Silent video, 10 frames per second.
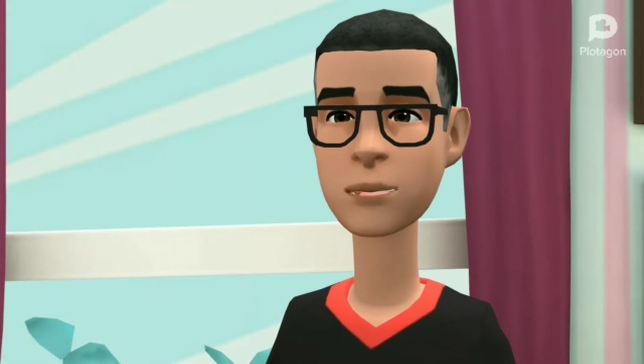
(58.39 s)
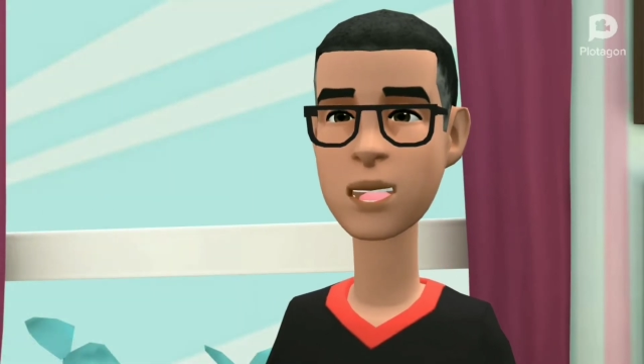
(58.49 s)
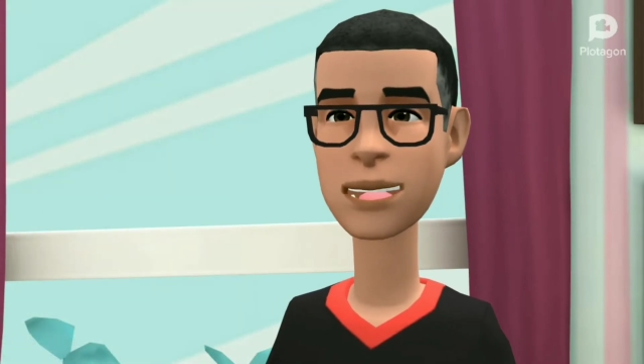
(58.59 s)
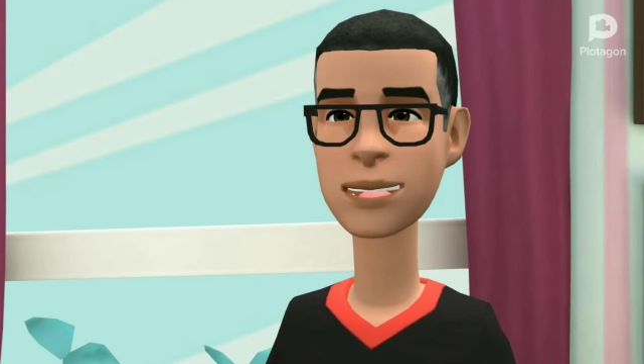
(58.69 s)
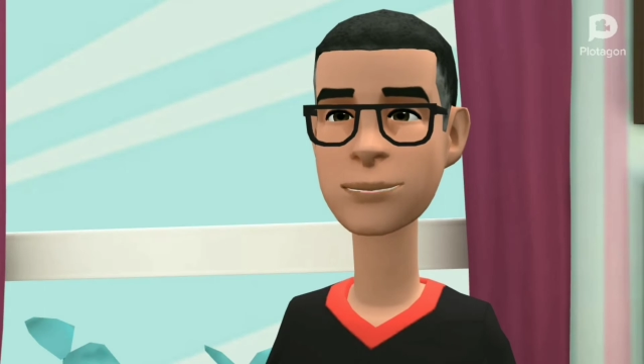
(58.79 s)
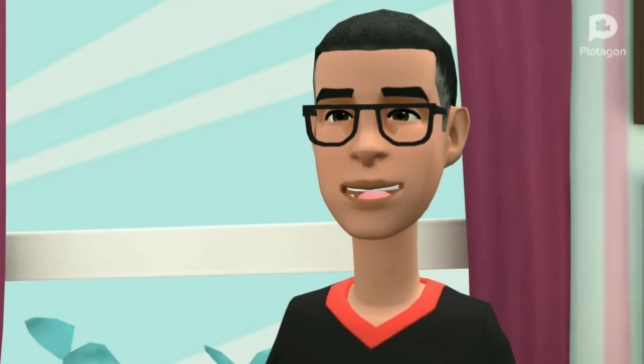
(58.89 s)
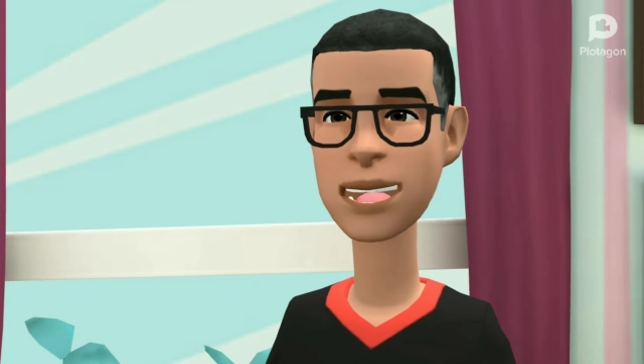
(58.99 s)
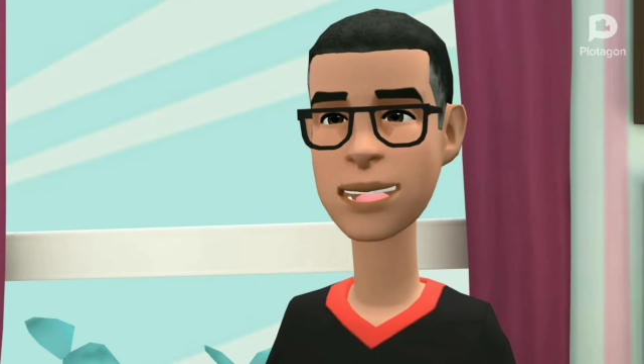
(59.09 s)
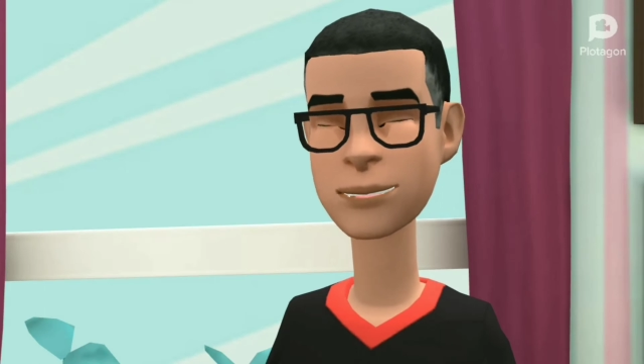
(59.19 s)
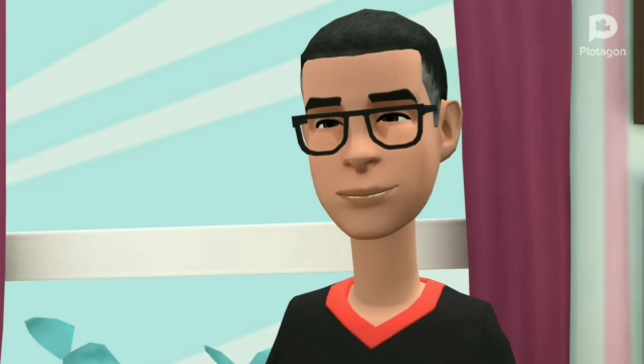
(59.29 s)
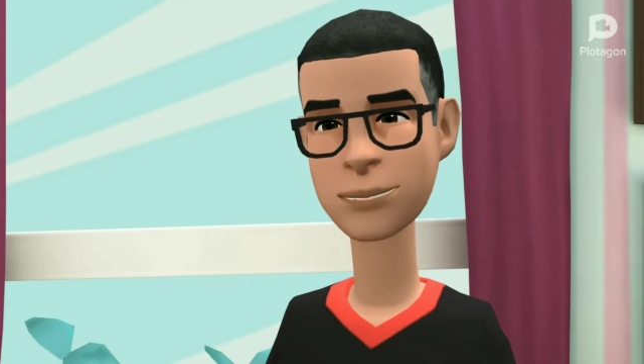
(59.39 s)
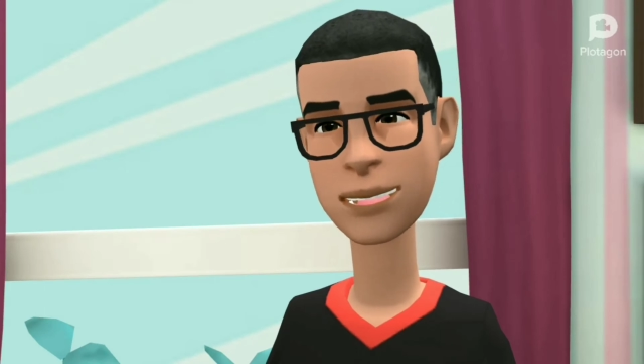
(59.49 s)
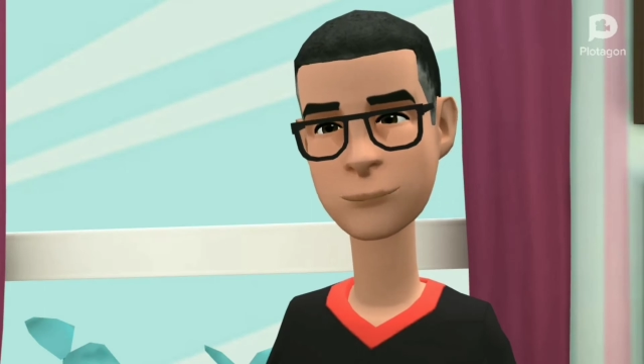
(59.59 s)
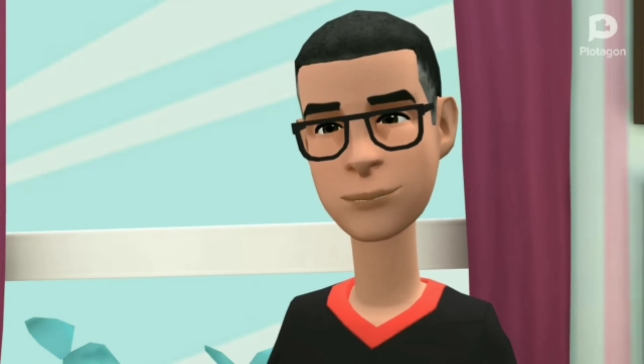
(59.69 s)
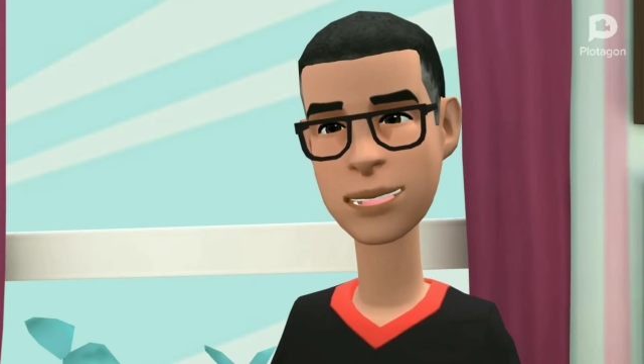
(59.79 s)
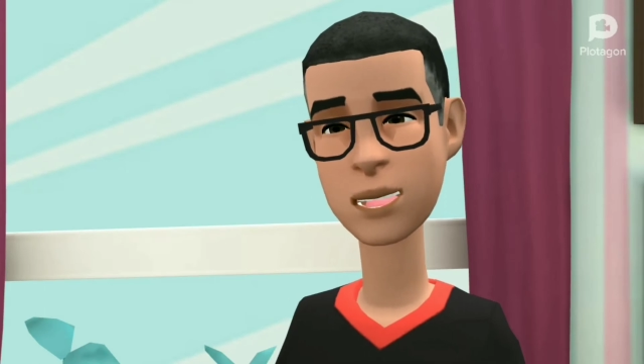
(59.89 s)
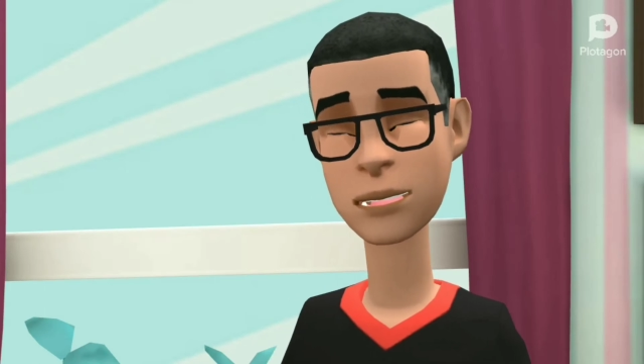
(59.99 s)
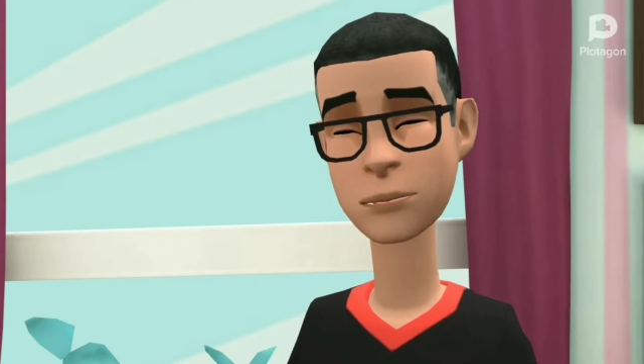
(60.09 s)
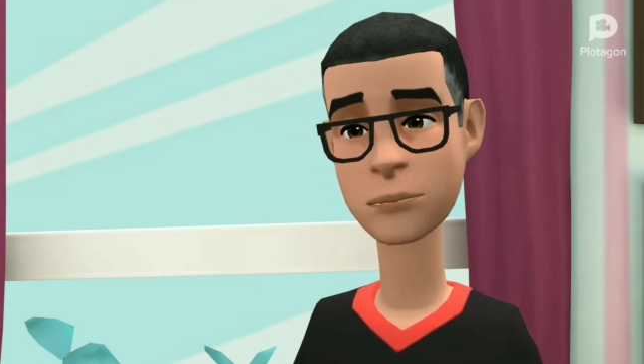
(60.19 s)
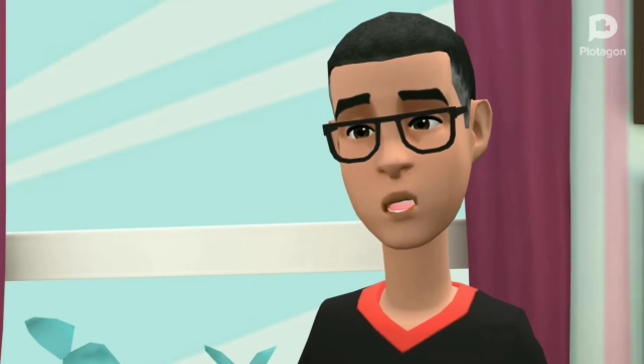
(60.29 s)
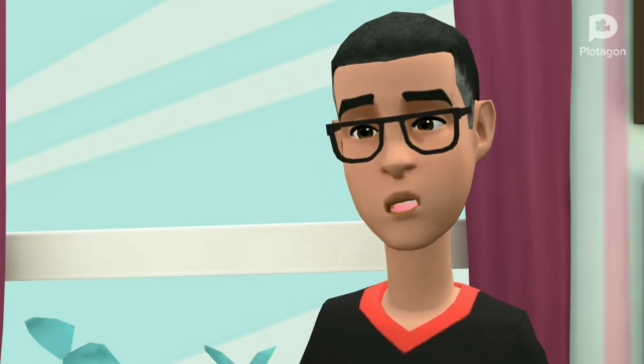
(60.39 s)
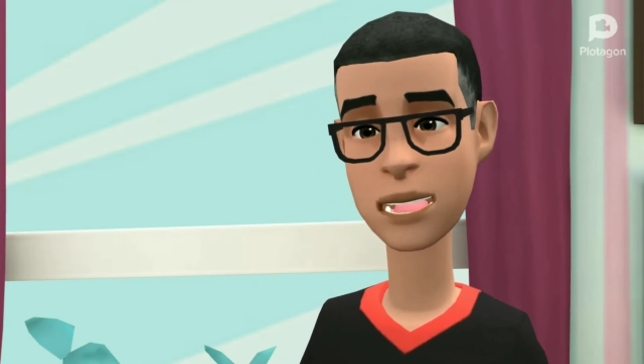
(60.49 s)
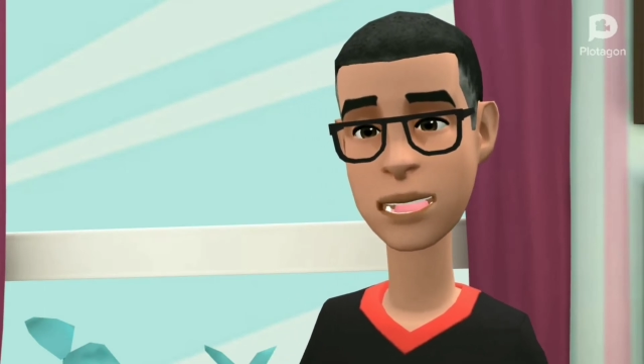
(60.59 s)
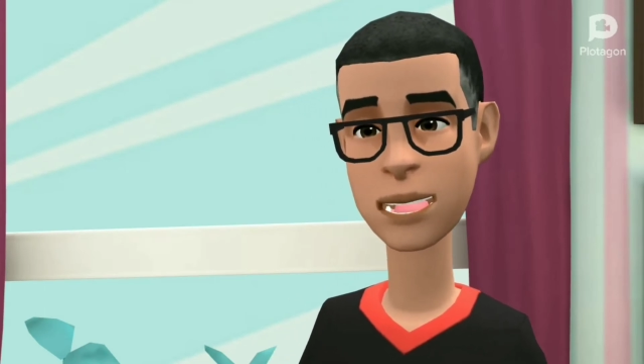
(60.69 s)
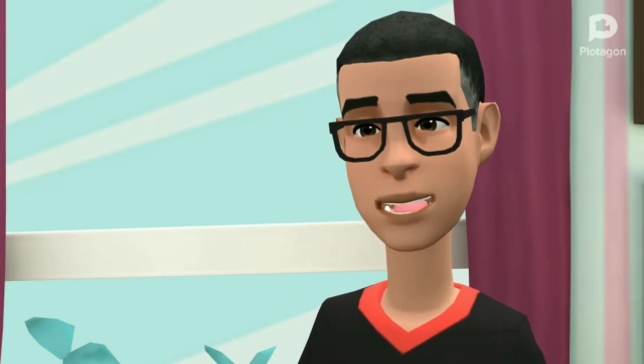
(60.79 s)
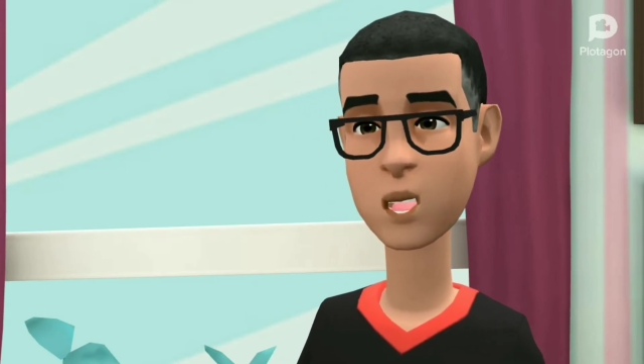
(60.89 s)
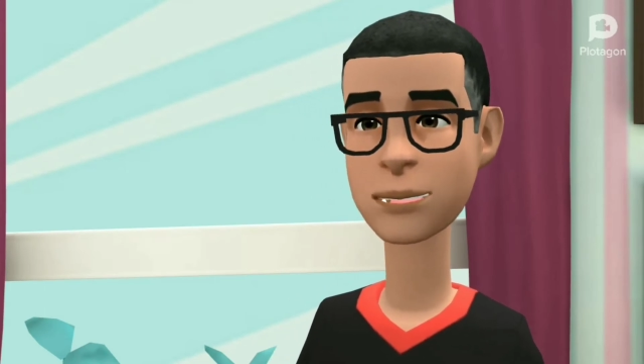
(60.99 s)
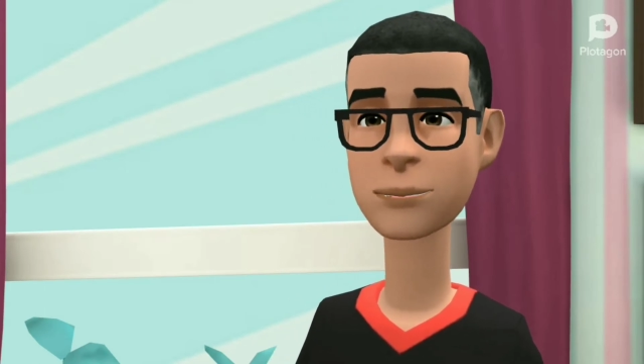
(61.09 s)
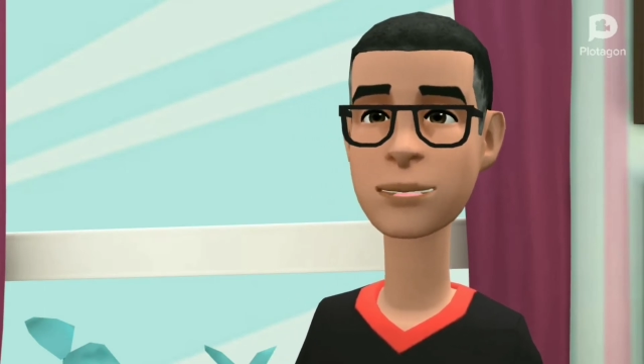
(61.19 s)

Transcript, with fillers: What habits and pattern often lead you